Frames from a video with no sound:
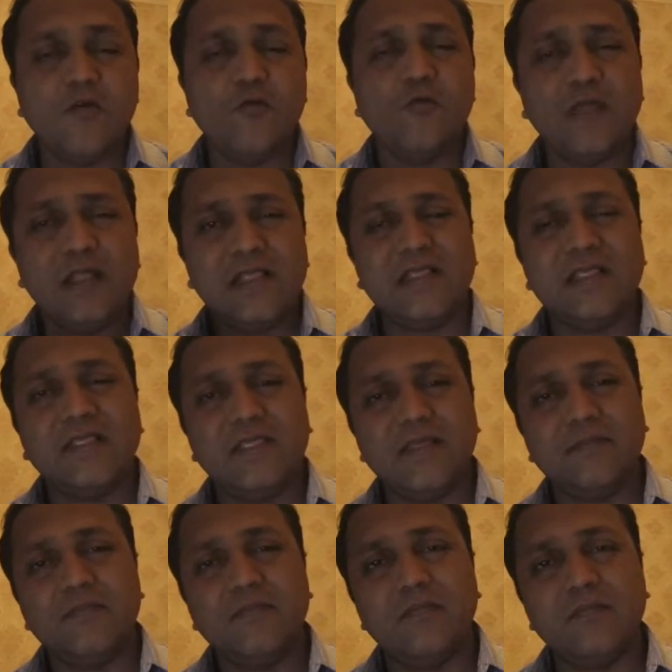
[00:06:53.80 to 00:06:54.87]
will
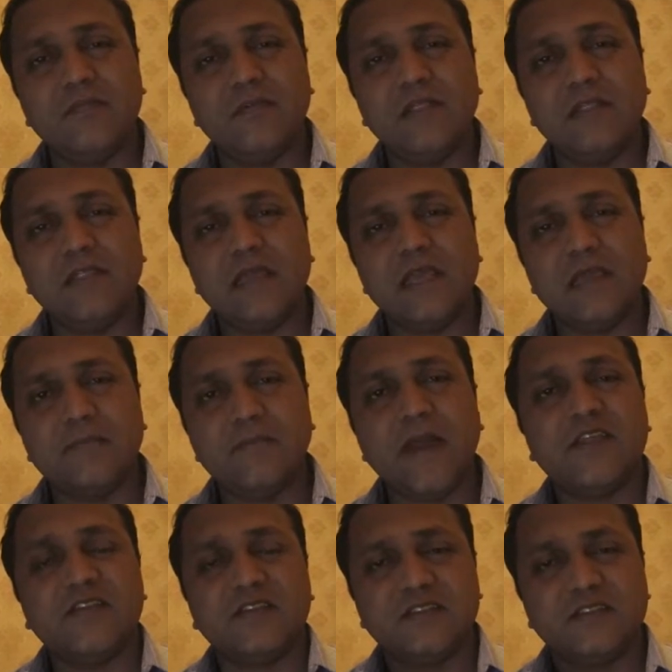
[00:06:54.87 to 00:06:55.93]
the
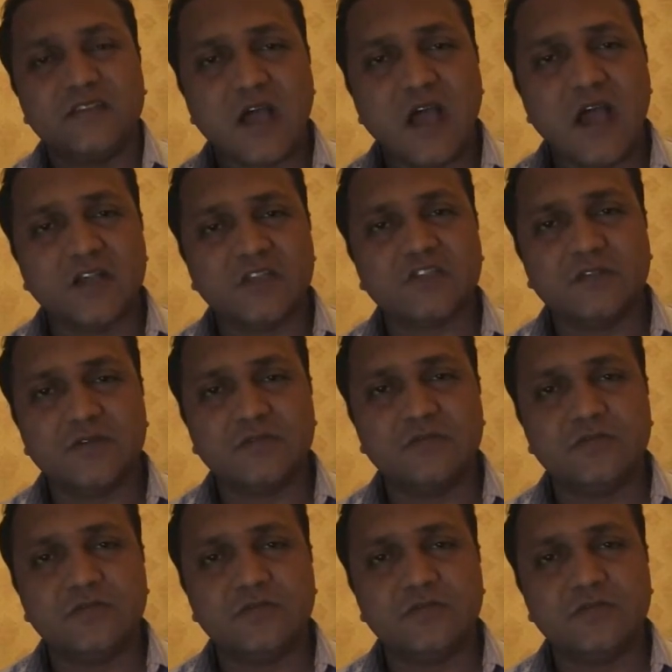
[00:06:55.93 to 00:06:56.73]
managers ask,